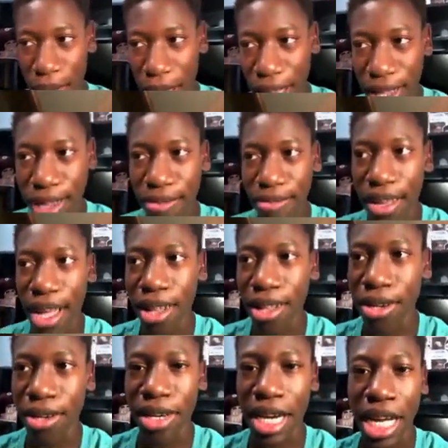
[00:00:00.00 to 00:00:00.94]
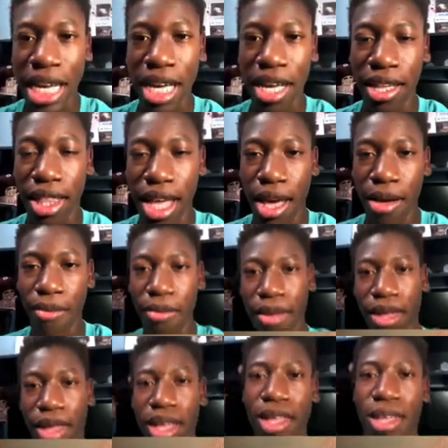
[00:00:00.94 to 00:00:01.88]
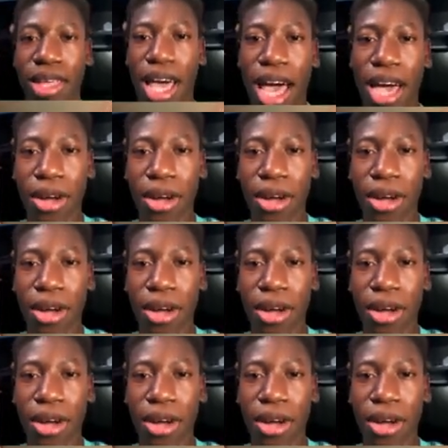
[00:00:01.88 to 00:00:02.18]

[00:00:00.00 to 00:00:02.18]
or if I get blocked by Lavelle or any of